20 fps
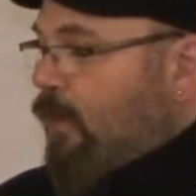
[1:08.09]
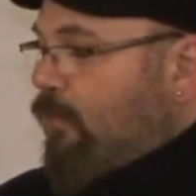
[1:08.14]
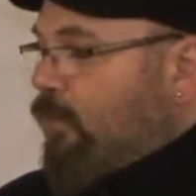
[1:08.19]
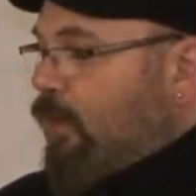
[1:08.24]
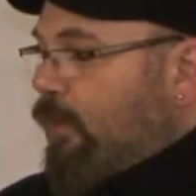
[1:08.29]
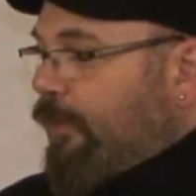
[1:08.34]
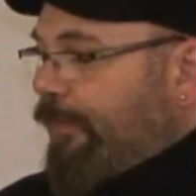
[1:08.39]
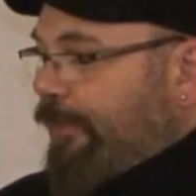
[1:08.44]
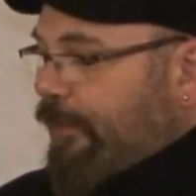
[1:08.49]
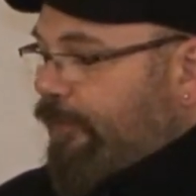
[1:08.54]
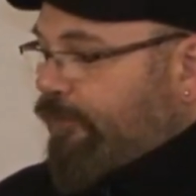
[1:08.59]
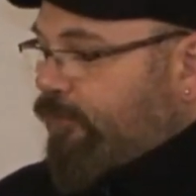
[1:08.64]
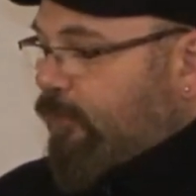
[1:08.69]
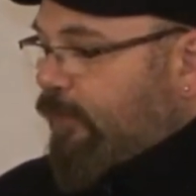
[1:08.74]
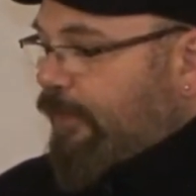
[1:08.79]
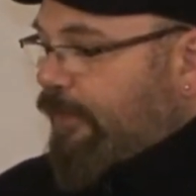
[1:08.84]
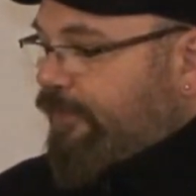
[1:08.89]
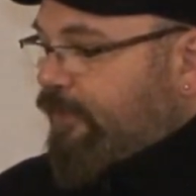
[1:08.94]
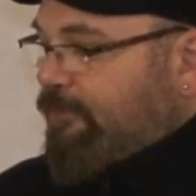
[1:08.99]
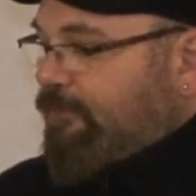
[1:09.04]
Well, with this
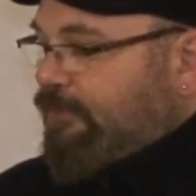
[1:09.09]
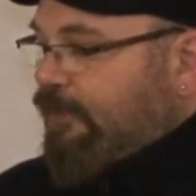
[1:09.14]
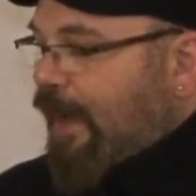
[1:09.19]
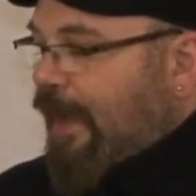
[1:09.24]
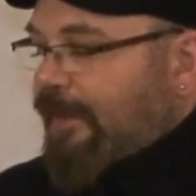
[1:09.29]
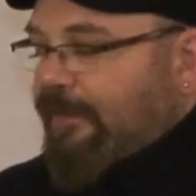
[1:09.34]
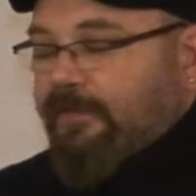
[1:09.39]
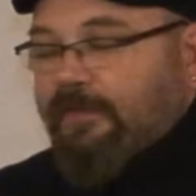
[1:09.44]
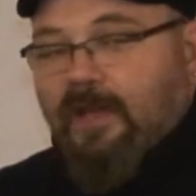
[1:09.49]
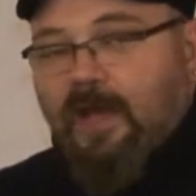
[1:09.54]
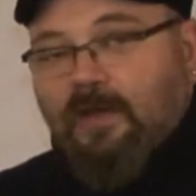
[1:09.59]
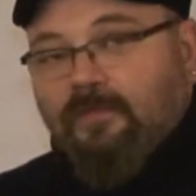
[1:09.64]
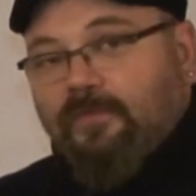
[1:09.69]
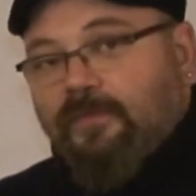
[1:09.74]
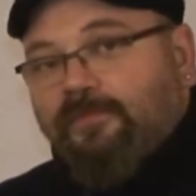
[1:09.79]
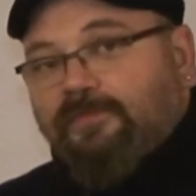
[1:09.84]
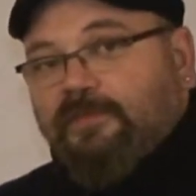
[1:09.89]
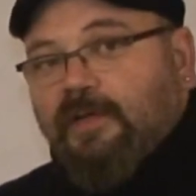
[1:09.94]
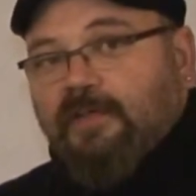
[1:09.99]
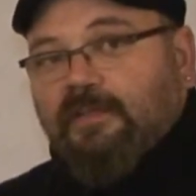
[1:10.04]
one, it's a black
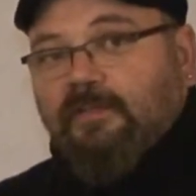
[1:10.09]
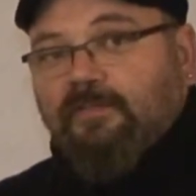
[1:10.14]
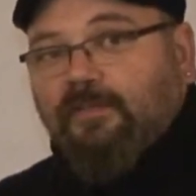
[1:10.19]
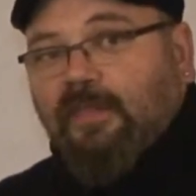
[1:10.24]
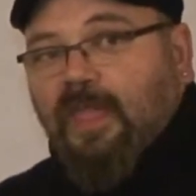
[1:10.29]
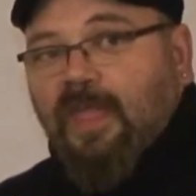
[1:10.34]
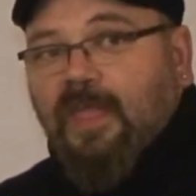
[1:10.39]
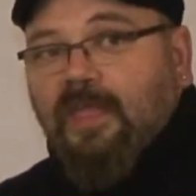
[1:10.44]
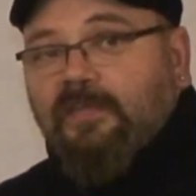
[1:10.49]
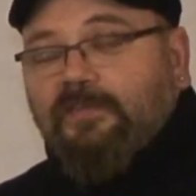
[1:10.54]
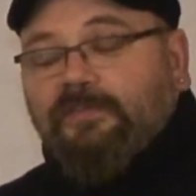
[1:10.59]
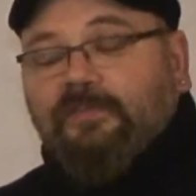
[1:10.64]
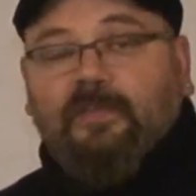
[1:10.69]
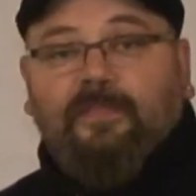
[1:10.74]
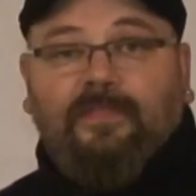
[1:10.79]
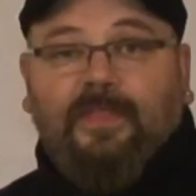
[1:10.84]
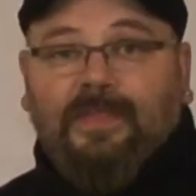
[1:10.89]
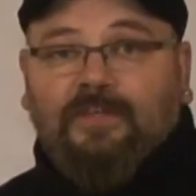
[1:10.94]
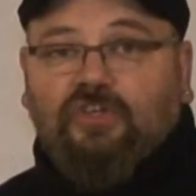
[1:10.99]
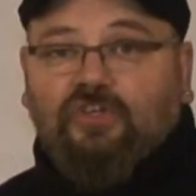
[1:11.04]
non-reflective case
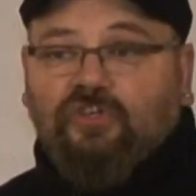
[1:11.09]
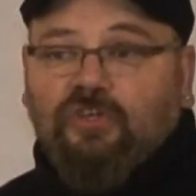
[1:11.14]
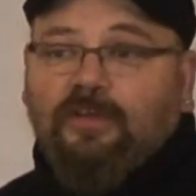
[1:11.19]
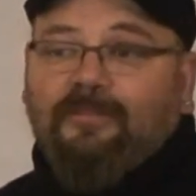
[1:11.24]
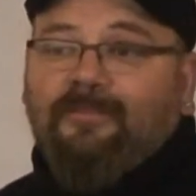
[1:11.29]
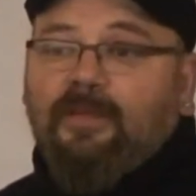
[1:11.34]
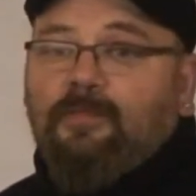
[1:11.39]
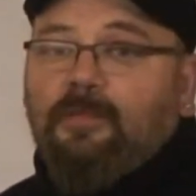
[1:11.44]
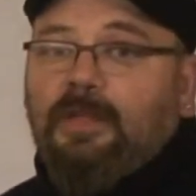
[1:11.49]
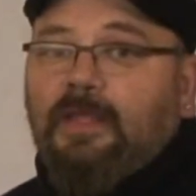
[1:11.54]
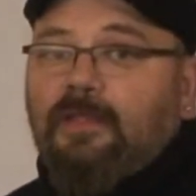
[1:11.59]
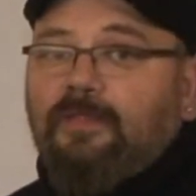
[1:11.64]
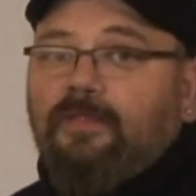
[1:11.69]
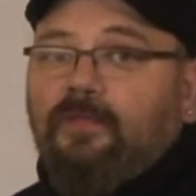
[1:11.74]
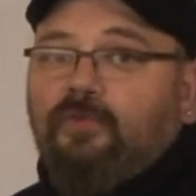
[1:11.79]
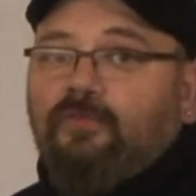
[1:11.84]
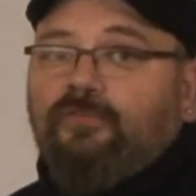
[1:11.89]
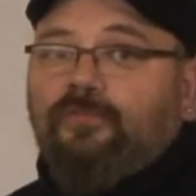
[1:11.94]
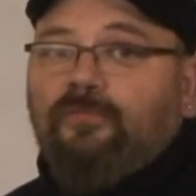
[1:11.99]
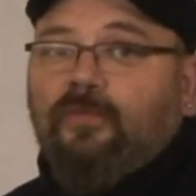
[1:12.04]
that should eliminate
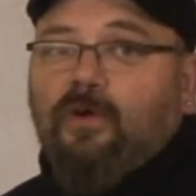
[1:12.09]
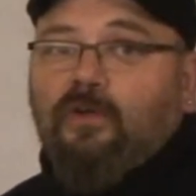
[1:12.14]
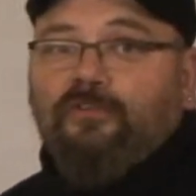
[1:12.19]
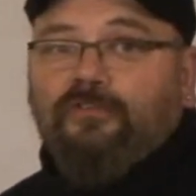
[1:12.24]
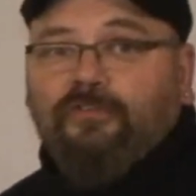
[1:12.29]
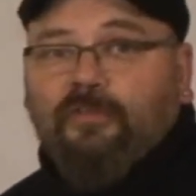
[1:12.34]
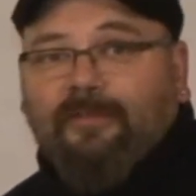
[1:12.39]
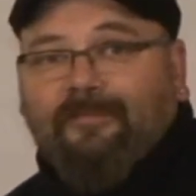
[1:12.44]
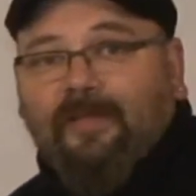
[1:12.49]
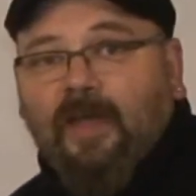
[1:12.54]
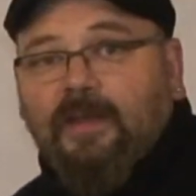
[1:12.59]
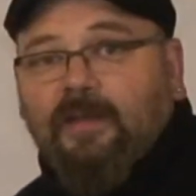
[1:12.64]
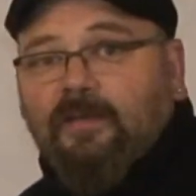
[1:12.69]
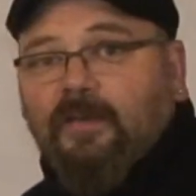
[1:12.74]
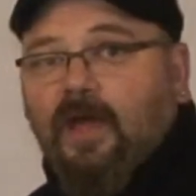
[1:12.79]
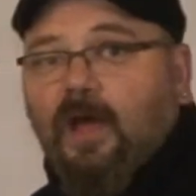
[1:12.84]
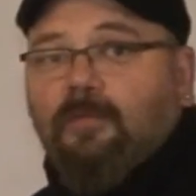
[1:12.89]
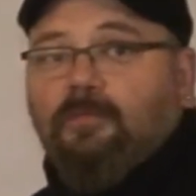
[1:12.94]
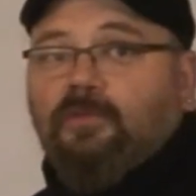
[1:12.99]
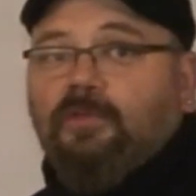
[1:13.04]
those false light
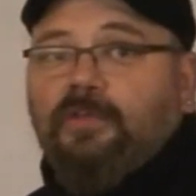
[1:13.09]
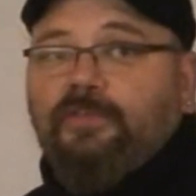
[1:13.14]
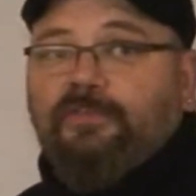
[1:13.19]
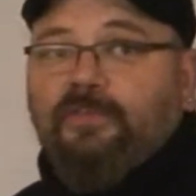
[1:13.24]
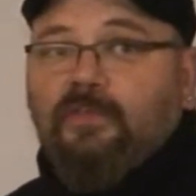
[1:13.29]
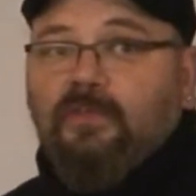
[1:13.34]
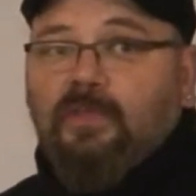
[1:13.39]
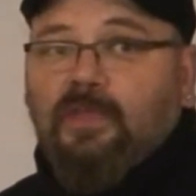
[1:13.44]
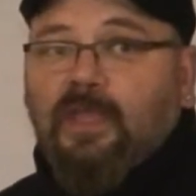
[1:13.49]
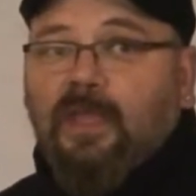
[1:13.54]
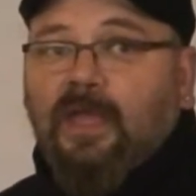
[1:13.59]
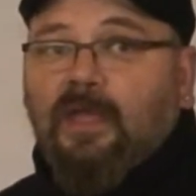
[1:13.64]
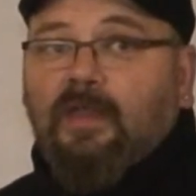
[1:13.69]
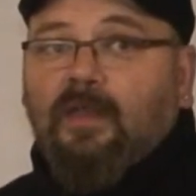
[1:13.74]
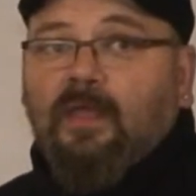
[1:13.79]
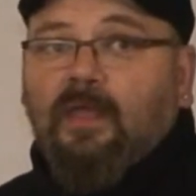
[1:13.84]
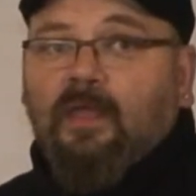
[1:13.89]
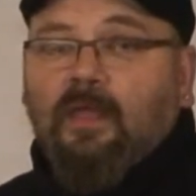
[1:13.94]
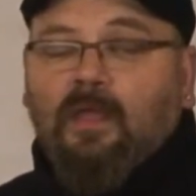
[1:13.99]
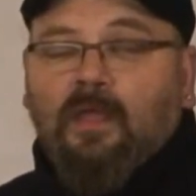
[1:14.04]
anomalies that you
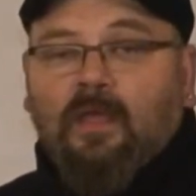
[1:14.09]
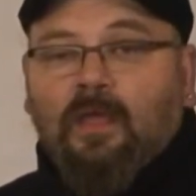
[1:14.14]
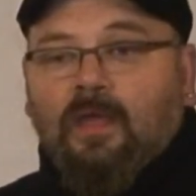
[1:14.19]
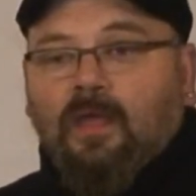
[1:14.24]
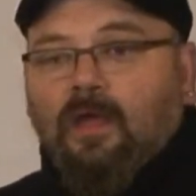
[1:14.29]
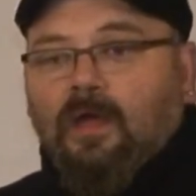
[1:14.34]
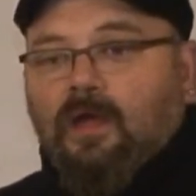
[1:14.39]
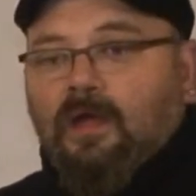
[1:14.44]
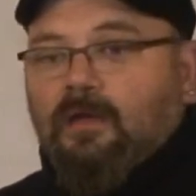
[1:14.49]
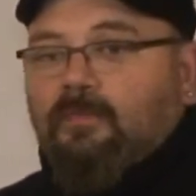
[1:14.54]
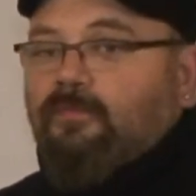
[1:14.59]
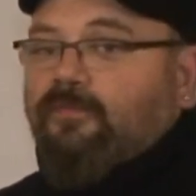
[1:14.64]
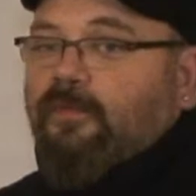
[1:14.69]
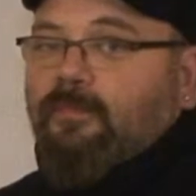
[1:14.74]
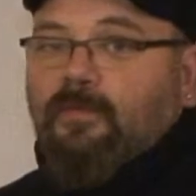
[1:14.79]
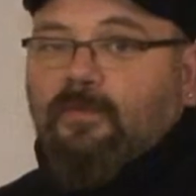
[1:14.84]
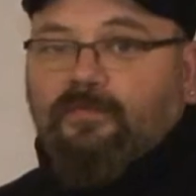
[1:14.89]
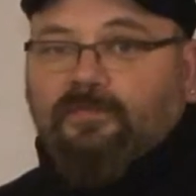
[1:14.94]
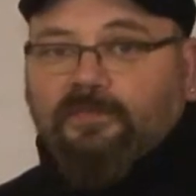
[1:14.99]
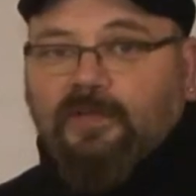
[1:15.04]
get
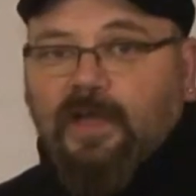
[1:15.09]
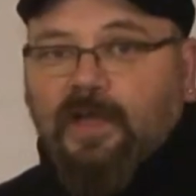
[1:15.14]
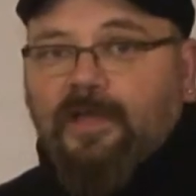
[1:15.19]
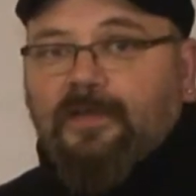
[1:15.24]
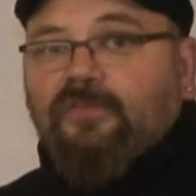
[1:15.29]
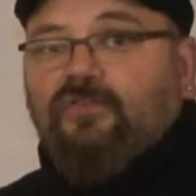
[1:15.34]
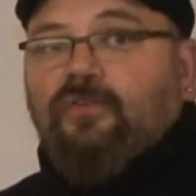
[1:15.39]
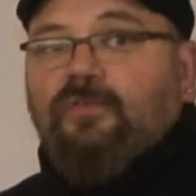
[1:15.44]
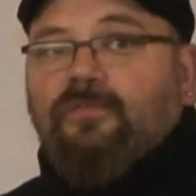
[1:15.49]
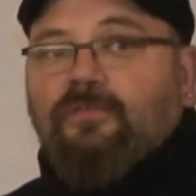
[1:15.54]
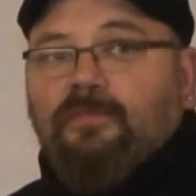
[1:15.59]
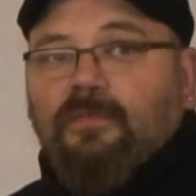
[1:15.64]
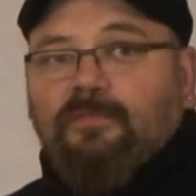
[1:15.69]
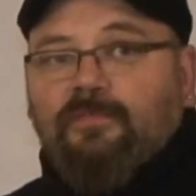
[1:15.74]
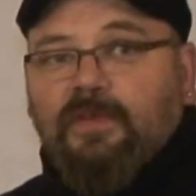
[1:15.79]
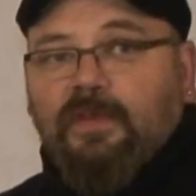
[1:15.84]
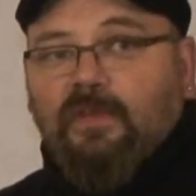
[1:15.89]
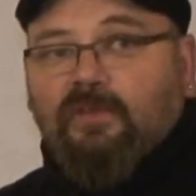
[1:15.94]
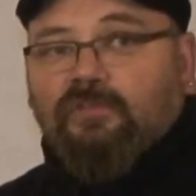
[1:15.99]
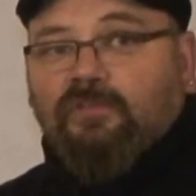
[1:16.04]
from the flash or from the
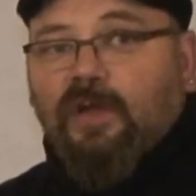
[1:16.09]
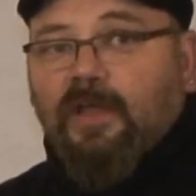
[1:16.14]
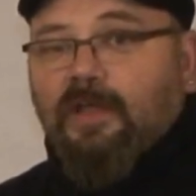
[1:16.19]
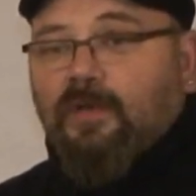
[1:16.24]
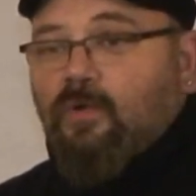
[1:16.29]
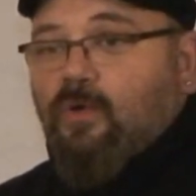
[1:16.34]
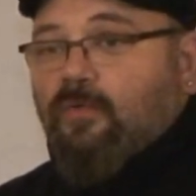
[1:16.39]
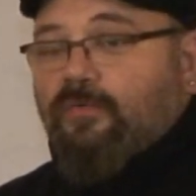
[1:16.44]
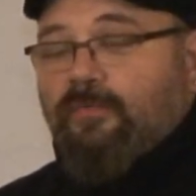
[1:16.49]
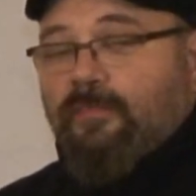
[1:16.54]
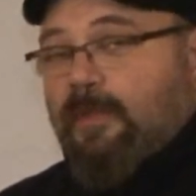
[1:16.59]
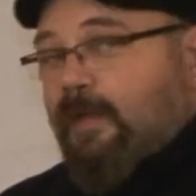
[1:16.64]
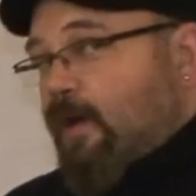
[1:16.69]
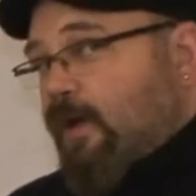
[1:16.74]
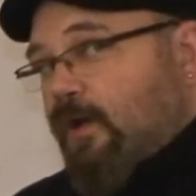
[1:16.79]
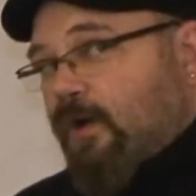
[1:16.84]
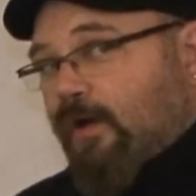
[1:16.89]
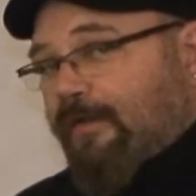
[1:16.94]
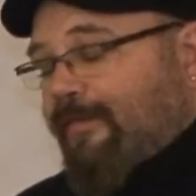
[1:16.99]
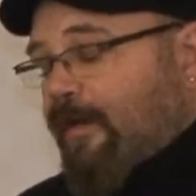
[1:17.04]
video light or from the
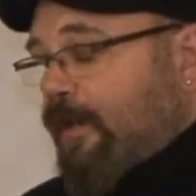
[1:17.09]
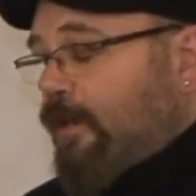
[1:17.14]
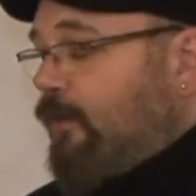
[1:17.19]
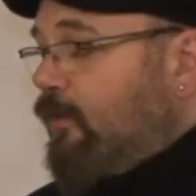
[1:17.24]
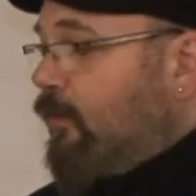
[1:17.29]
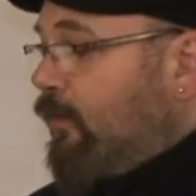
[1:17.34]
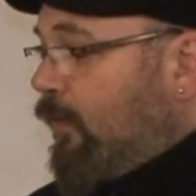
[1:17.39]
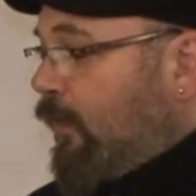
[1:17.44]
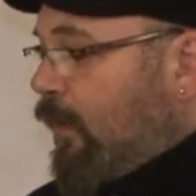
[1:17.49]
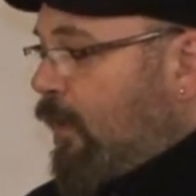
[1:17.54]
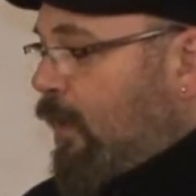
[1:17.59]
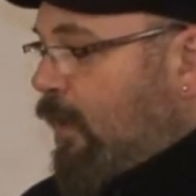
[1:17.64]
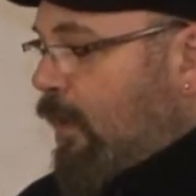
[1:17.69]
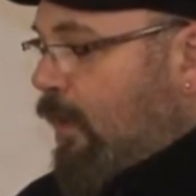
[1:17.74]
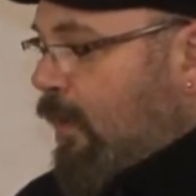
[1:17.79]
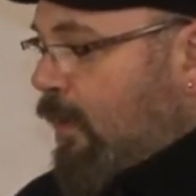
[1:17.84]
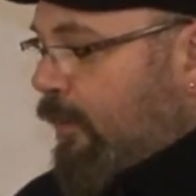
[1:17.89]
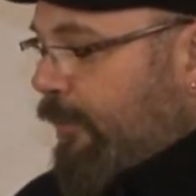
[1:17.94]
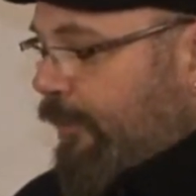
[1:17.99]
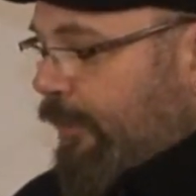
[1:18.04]
IR light.
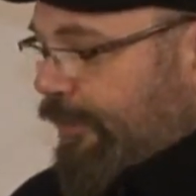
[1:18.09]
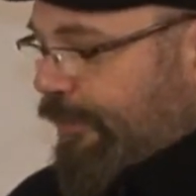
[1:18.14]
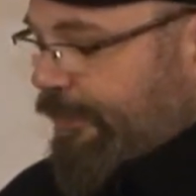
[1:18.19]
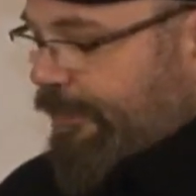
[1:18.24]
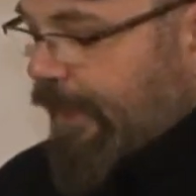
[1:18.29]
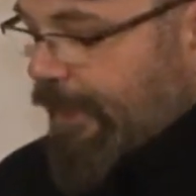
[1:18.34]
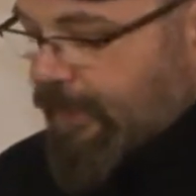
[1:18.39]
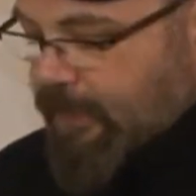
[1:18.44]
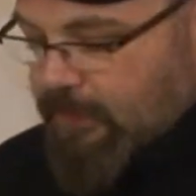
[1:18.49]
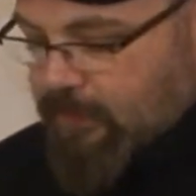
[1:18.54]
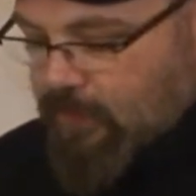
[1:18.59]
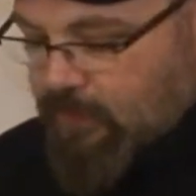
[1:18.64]
The second